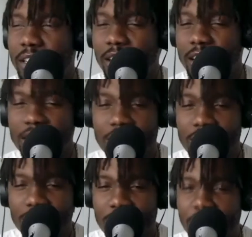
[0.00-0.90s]
it's
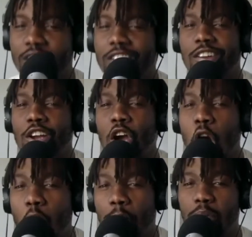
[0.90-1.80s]

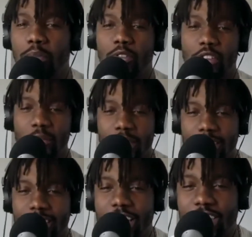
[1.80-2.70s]
comparable. You know what I'm saying?
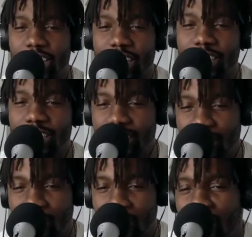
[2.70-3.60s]
Like it's it's it's
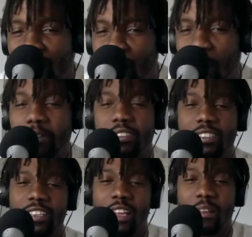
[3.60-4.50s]
almost the
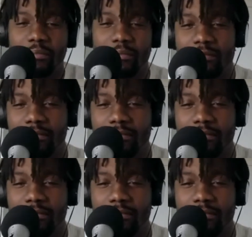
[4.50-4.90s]
same. No,